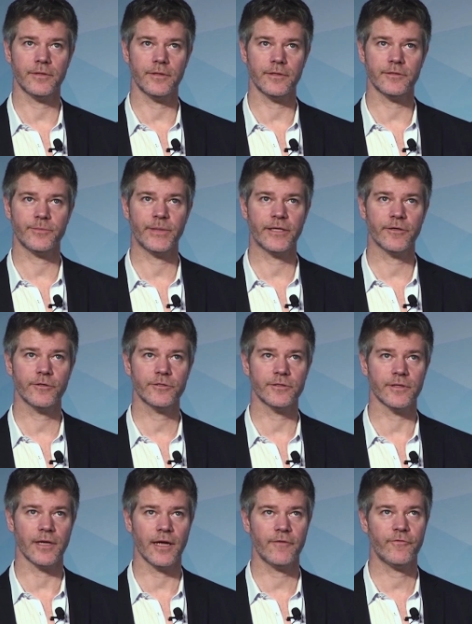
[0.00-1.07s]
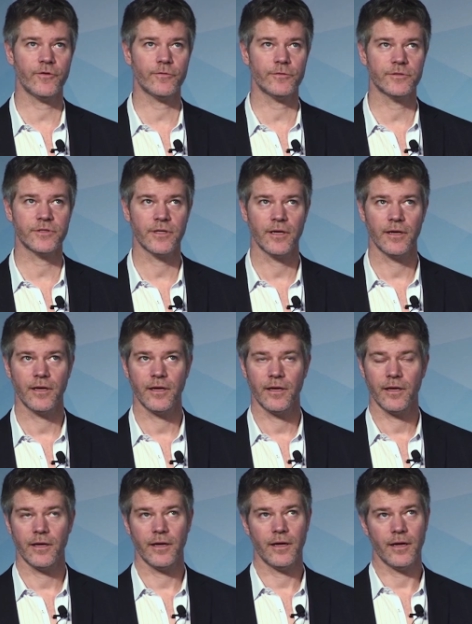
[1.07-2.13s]
speakers and headphones.
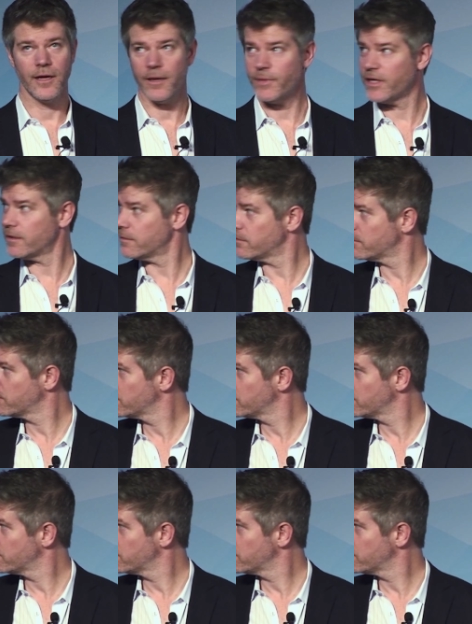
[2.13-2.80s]
I mean,